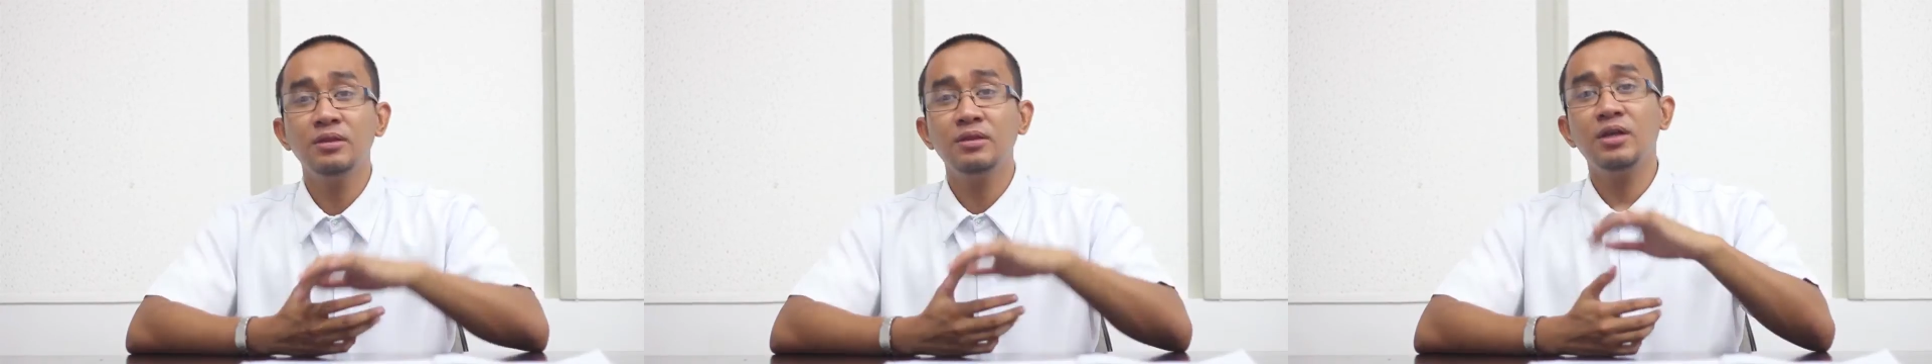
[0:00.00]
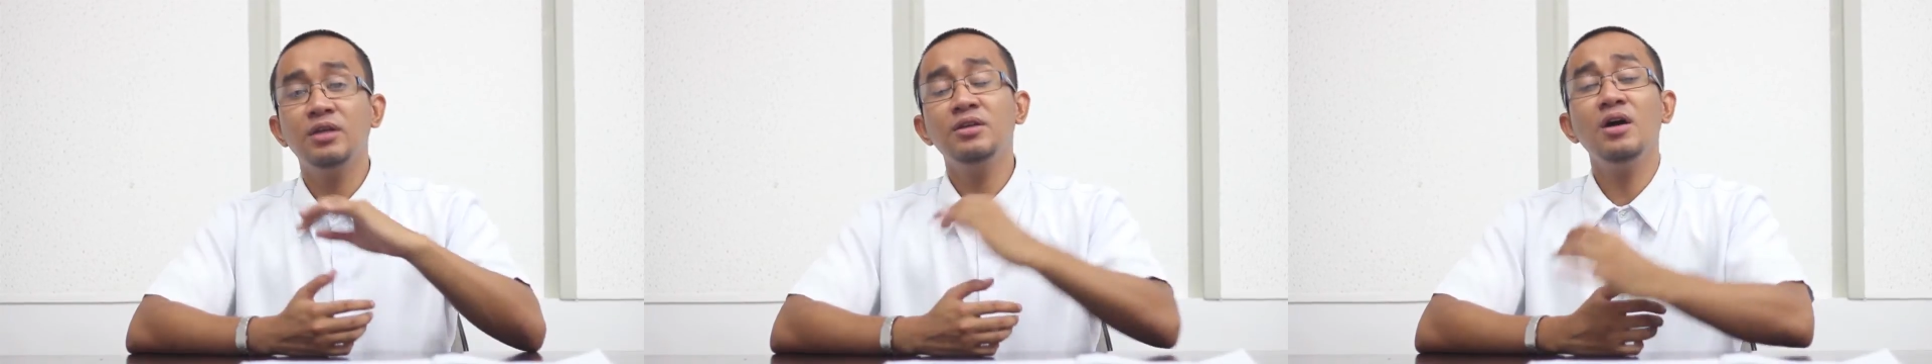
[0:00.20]

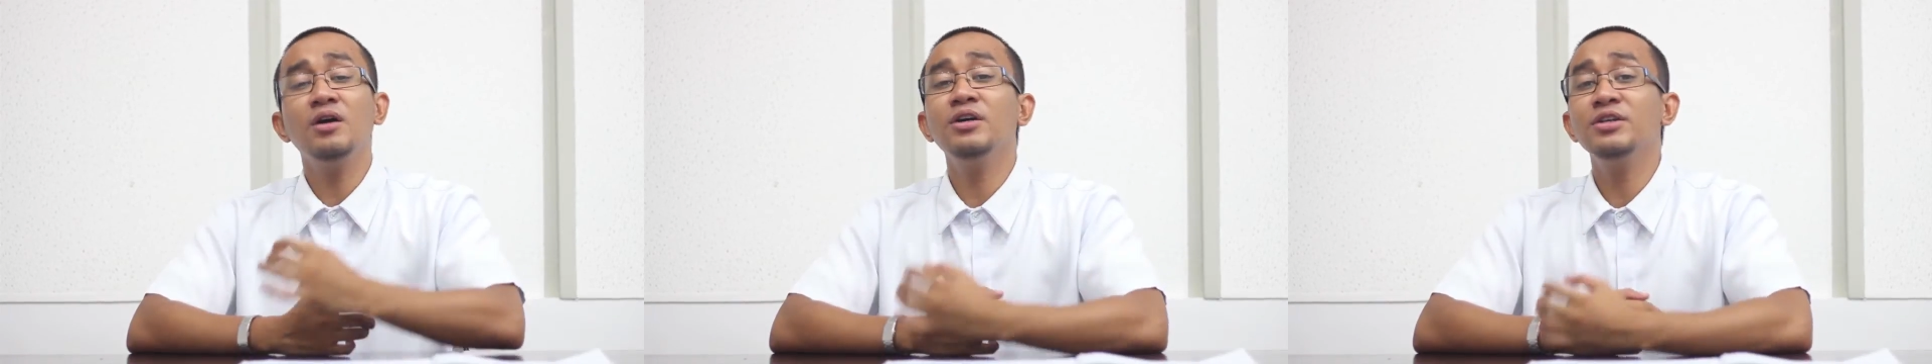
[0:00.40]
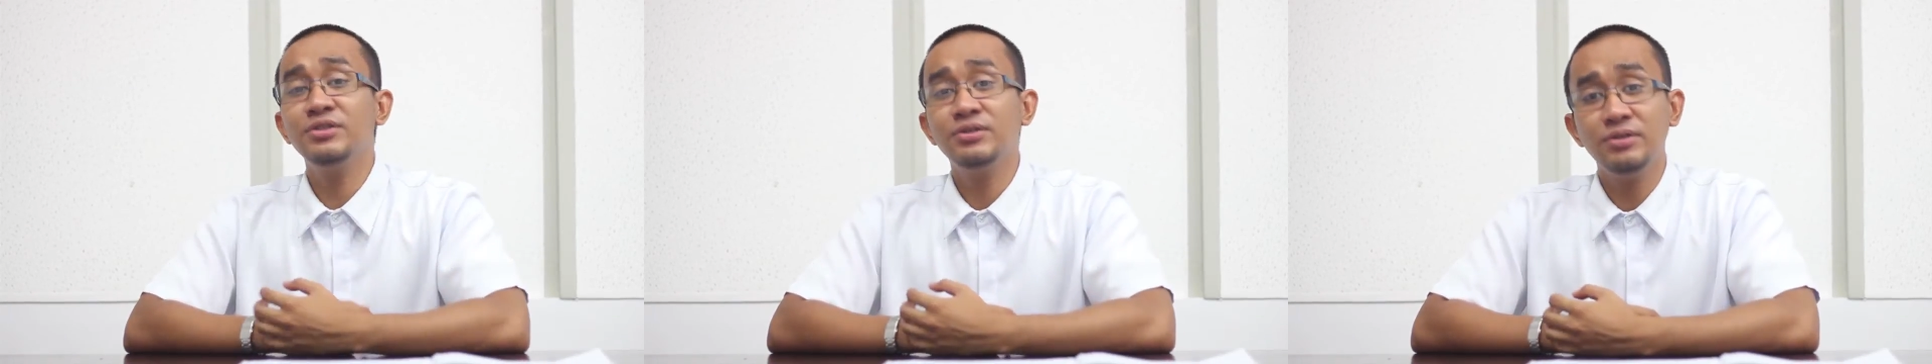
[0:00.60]
The
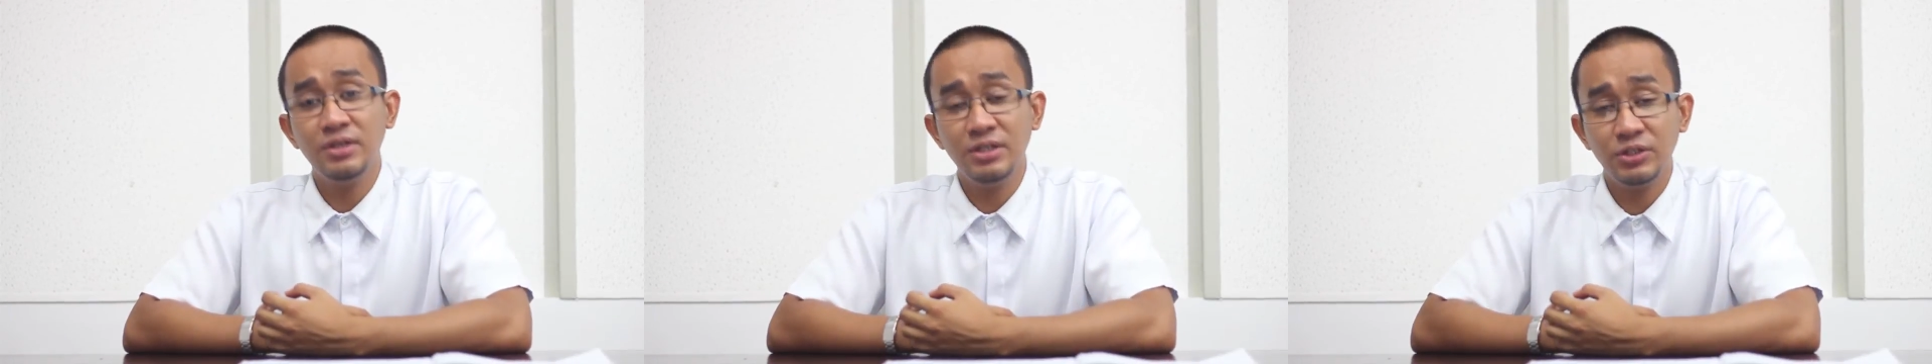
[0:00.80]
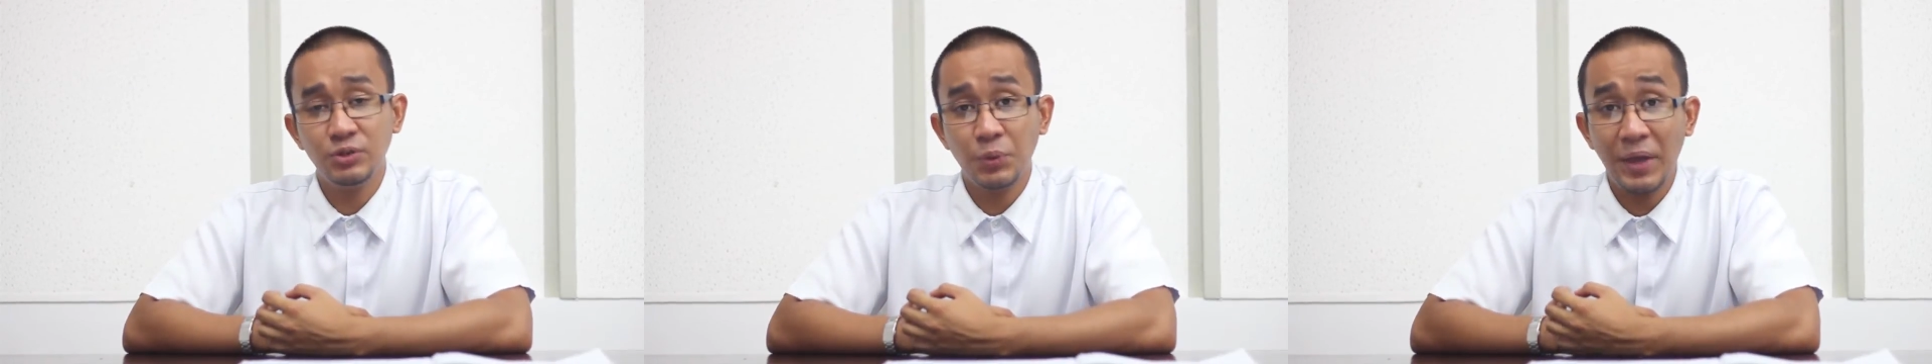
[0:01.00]
younger
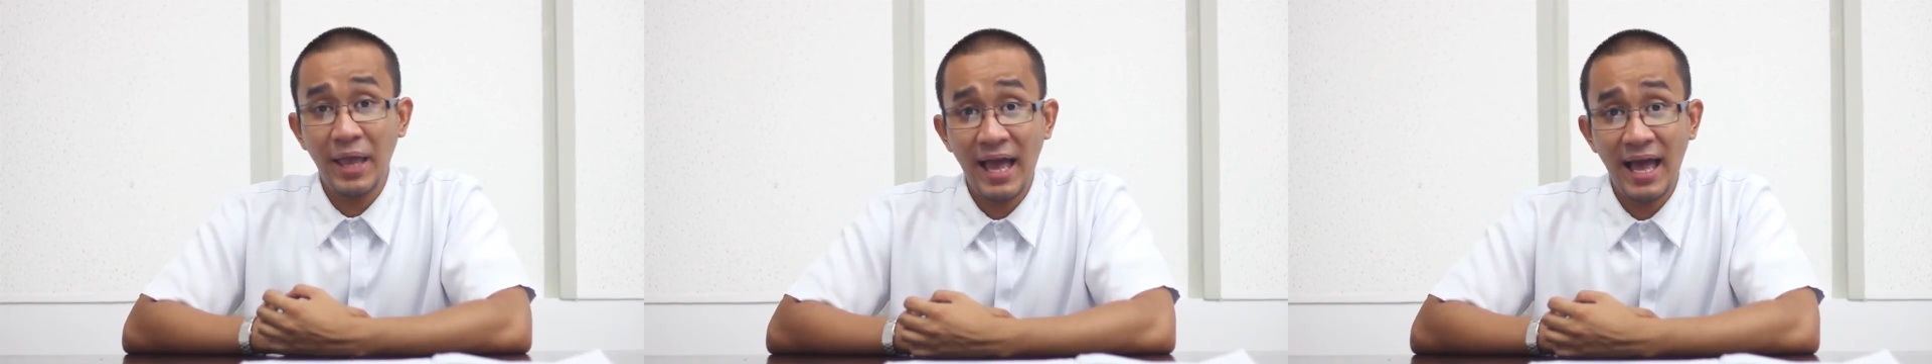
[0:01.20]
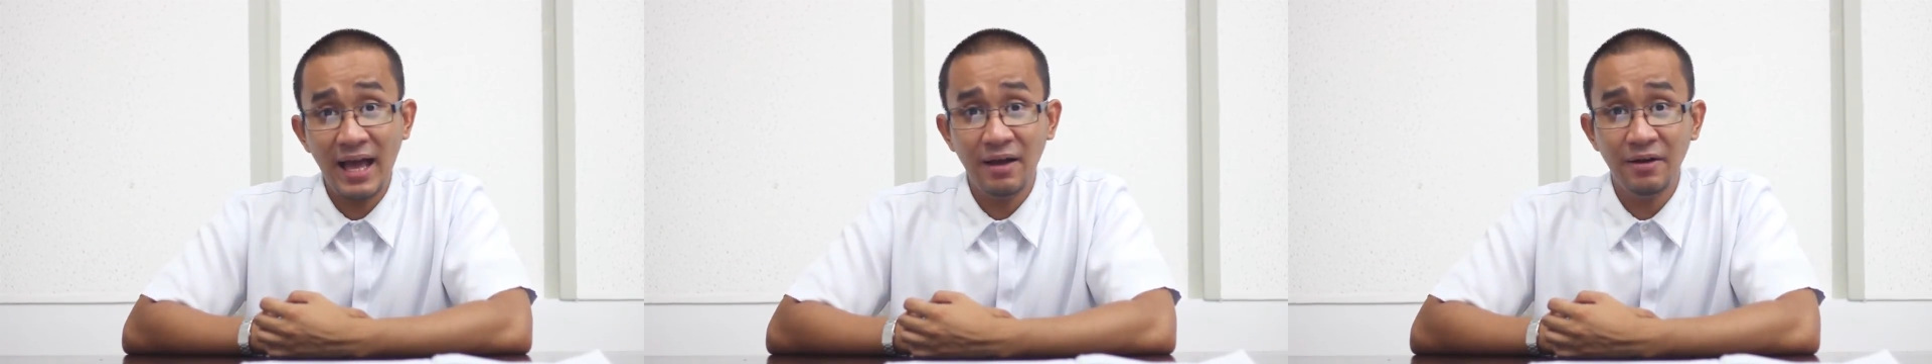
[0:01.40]
students we
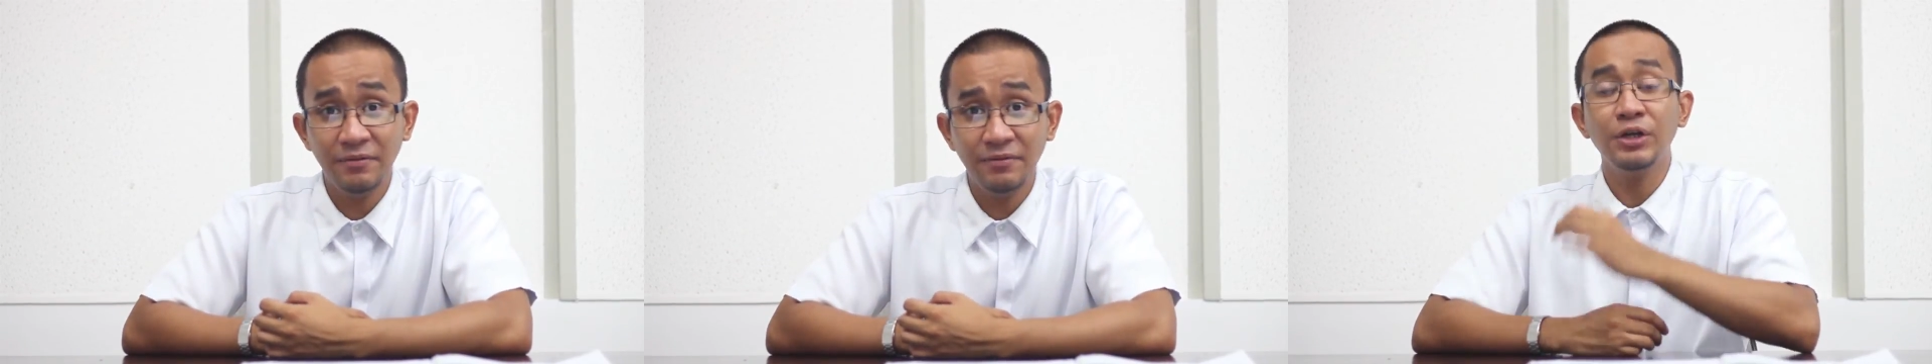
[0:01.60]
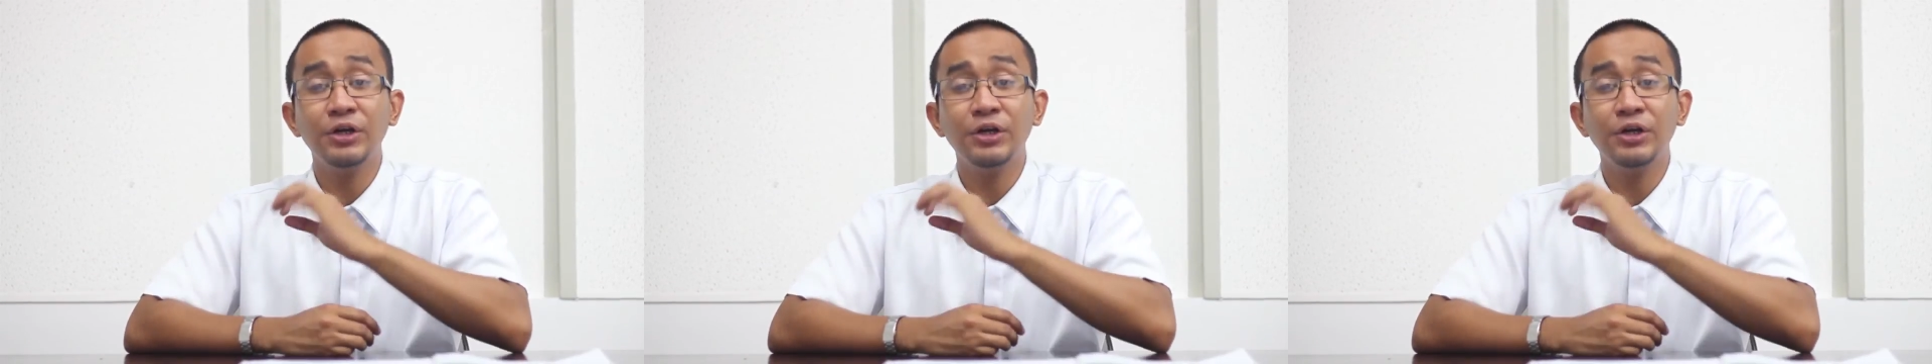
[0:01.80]
have,